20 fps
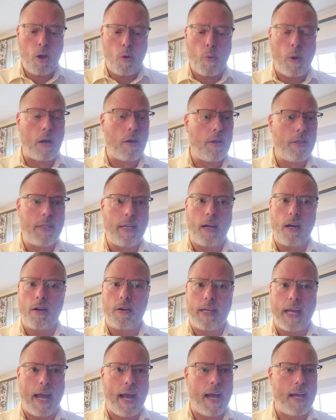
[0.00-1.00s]
Wear and
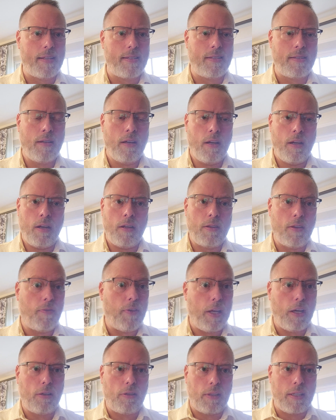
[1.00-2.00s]
tear, gas, the
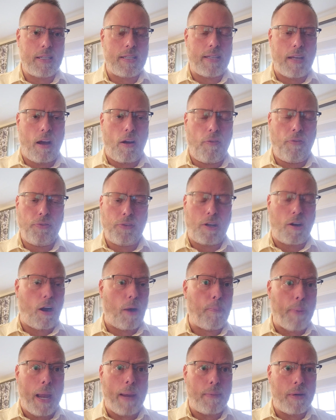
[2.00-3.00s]
vehicle itself,
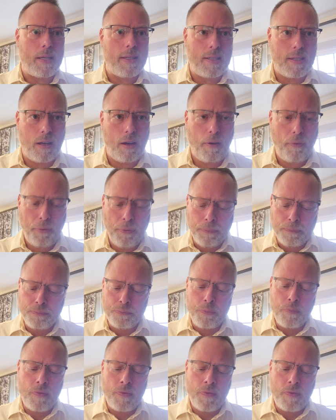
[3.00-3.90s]
car payment itself,